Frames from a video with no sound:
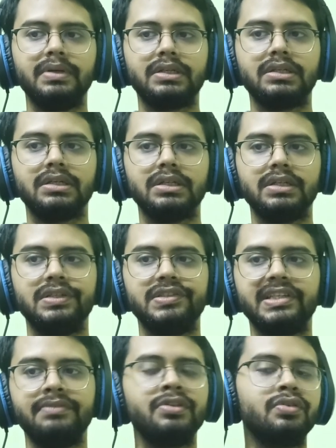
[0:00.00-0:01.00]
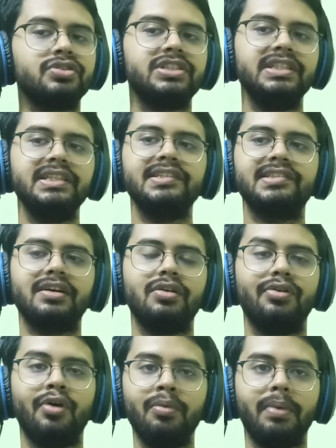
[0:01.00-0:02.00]
because even though she is
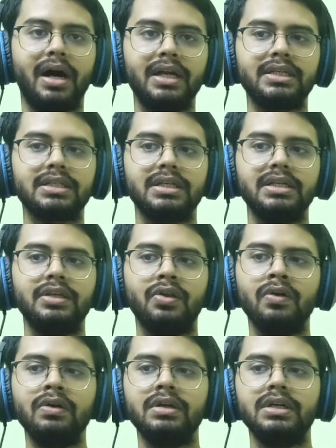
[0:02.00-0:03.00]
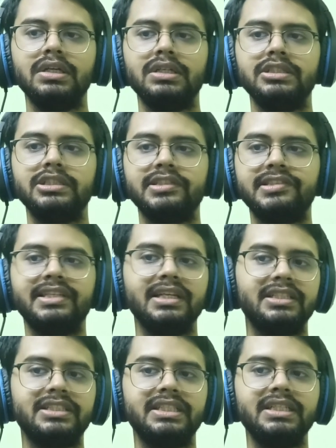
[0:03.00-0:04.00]
a robot, you know,
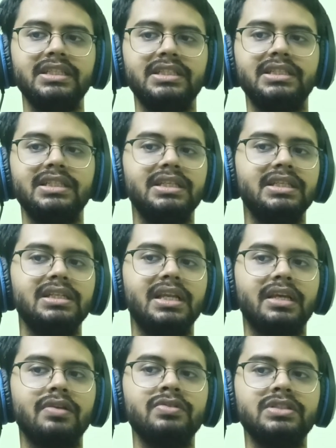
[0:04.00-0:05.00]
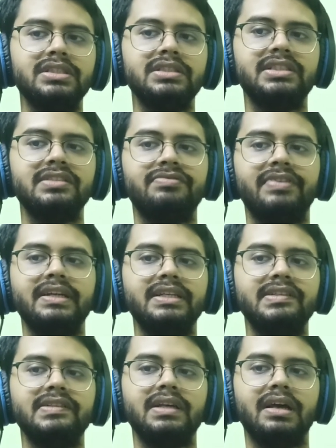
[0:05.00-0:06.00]
still she like, you know, she's
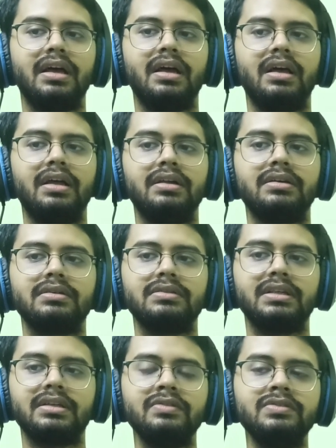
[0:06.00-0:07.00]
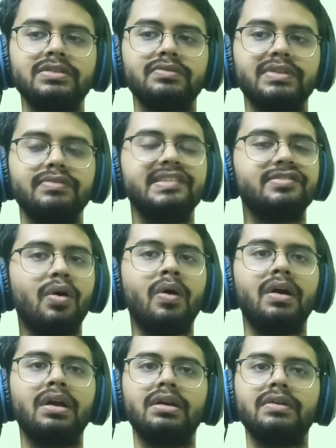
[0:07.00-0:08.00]
very like, you know, we
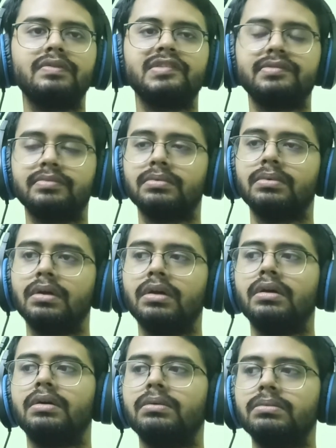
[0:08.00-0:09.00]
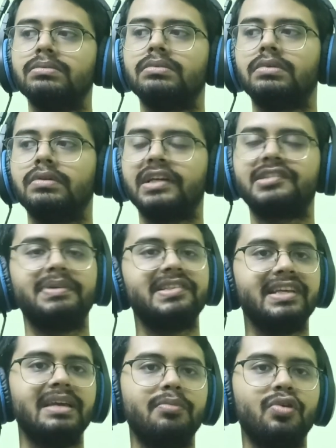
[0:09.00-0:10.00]
saw her
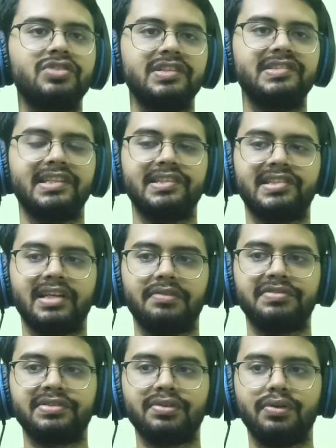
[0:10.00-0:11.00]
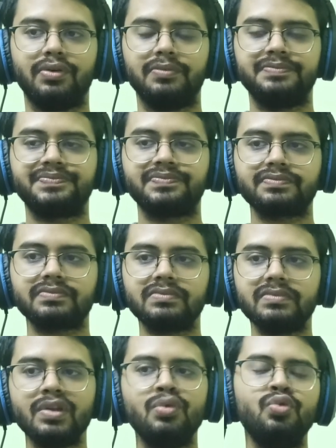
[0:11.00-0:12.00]
expressing emotions and stuff. So
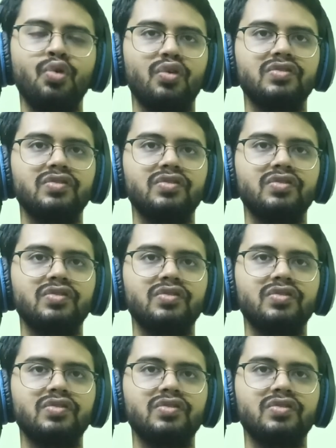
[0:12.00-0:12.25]
Who